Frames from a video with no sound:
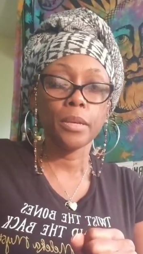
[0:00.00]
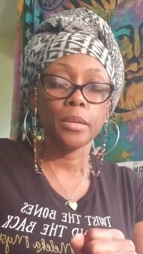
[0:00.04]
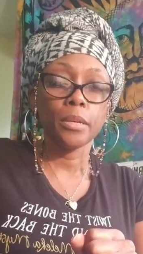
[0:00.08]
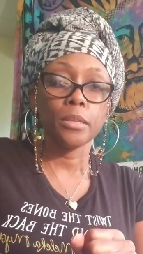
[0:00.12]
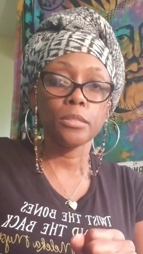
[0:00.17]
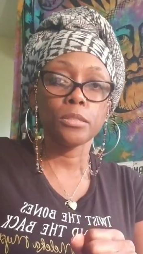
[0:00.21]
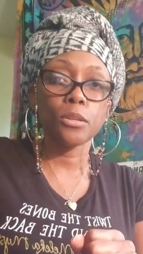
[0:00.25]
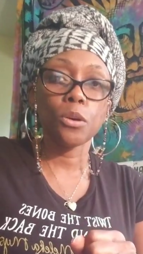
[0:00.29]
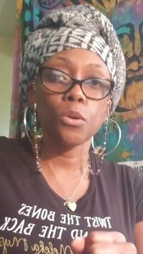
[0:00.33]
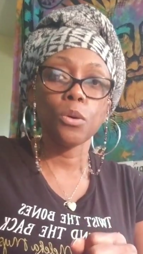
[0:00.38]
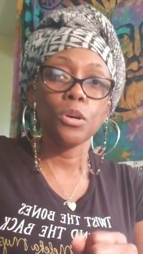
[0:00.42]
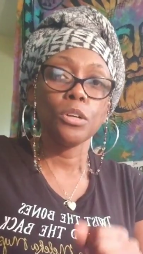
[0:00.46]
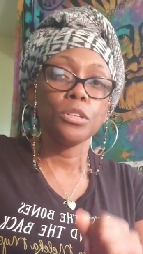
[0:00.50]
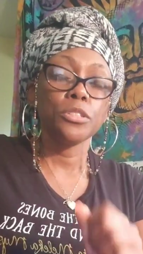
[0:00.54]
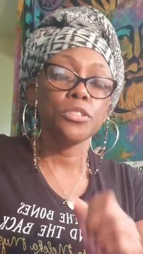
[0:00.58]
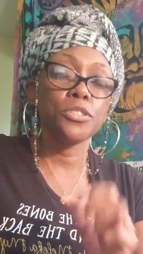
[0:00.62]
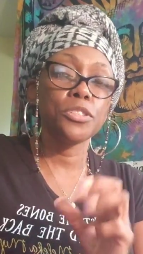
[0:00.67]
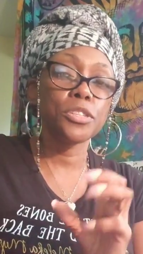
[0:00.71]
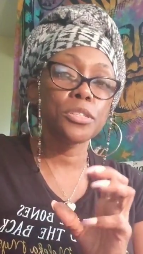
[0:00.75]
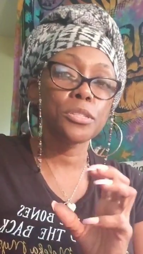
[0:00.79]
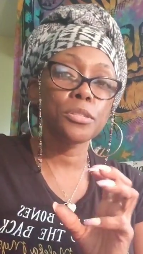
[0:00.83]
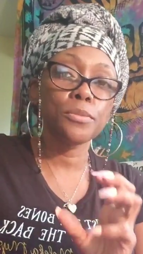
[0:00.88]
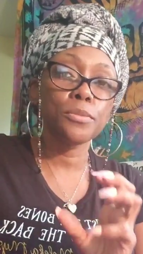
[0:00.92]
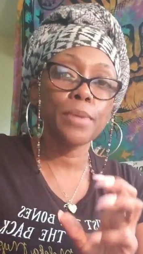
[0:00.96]
So
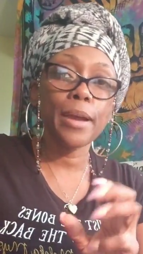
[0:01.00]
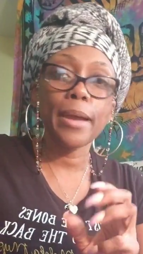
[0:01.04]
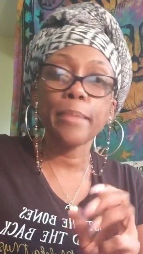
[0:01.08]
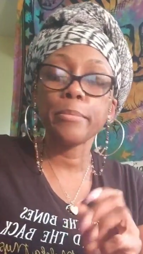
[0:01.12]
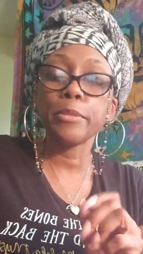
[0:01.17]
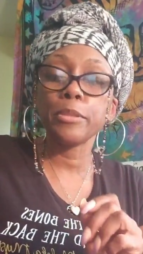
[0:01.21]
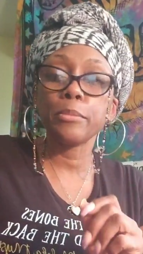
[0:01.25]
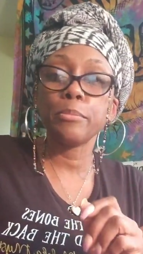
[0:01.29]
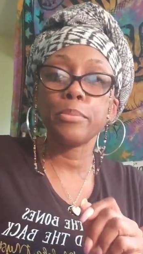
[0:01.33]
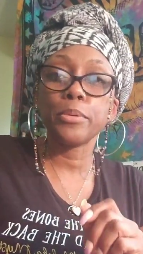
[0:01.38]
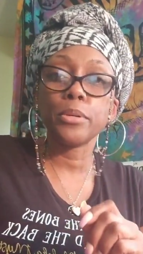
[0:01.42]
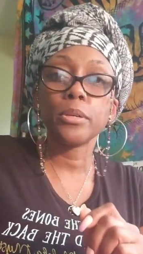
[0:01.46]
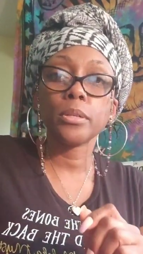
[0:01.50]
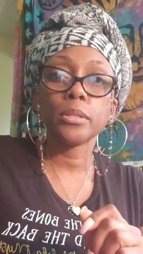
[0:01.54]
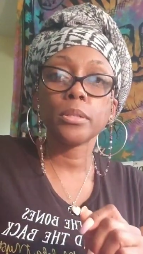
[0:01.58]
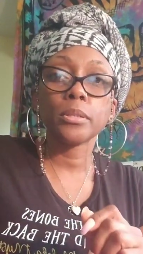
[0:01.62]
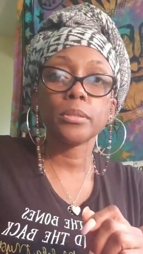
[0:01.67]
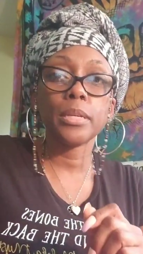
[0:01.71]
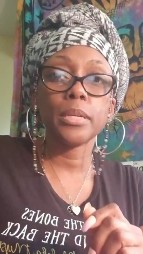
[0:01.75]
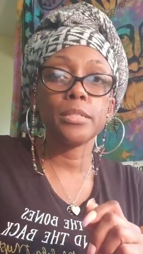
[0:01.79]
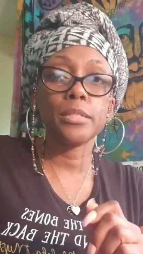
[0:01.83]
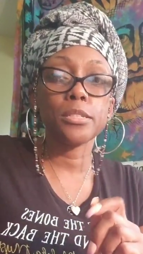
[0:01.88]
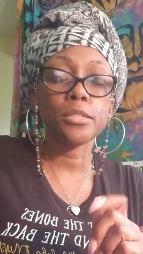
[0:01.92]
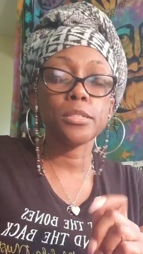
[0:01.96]
just grabbing the book
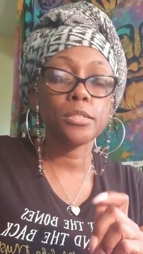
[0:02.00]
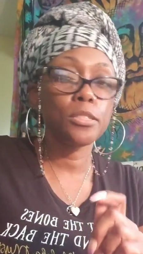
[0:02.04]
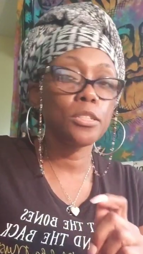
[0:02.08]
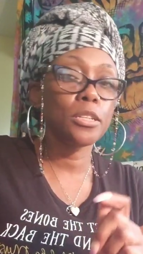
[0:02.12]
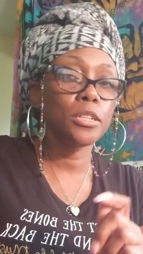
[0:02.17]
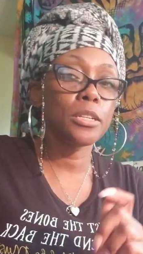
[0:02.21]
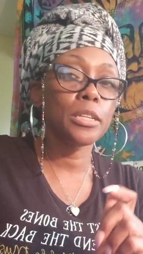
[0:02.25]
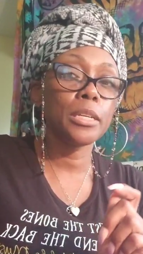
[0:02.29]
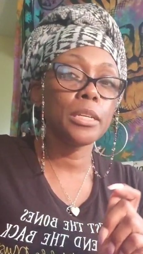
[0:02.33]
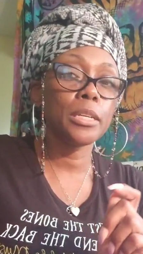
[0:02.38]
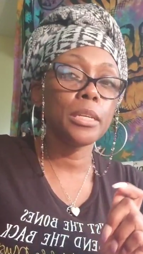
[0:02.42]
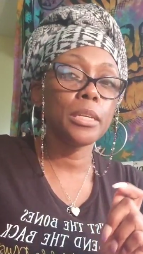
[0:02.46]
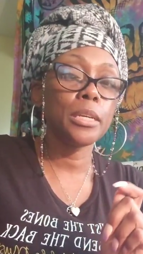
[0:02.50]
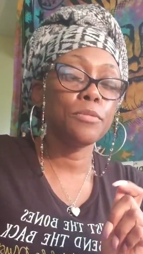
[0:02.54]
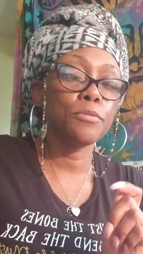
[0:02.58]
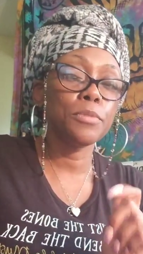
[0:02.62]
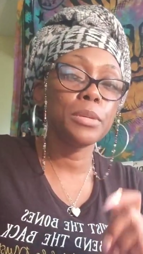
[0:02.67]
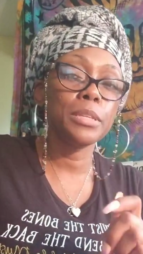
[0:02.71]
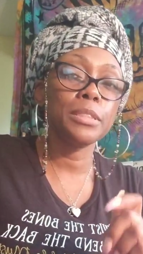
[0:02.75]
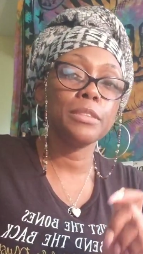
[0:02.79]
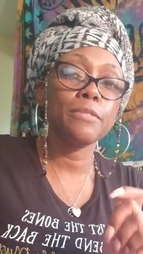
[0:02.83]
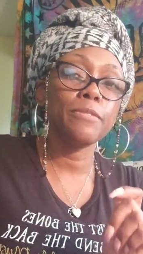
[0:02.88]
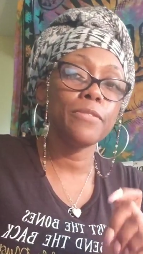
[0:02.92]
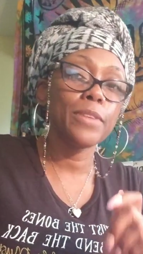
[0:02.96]
and just looking and
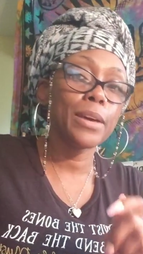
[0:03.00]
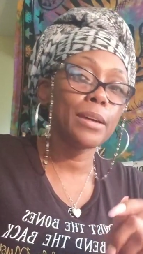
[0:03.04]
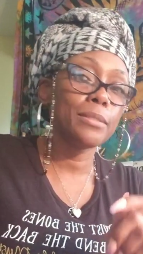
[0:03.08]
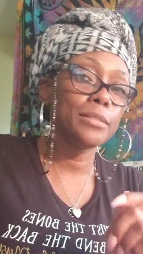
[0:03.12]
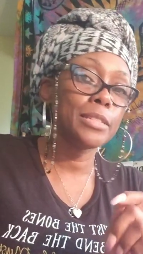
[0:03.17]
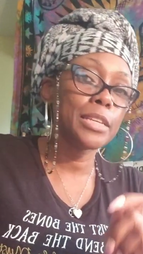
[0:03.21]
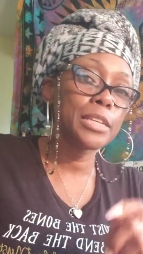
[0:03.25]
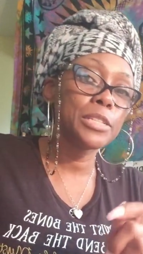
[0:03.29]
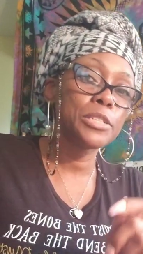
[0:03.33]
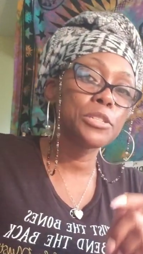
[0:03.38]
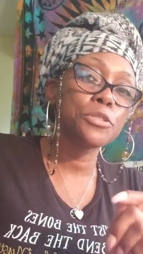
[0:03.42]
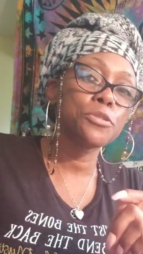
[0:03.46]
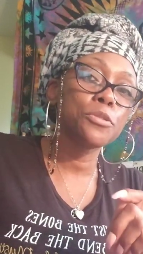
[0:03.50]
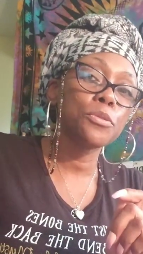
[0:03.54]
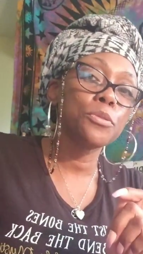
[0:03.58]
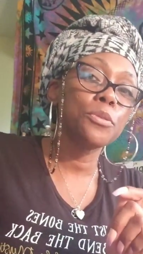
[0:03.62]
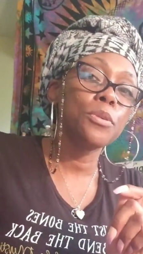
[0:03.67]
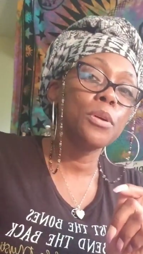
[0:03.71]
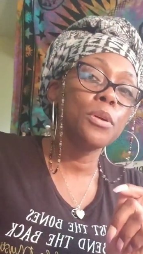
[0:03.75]
reading the foundational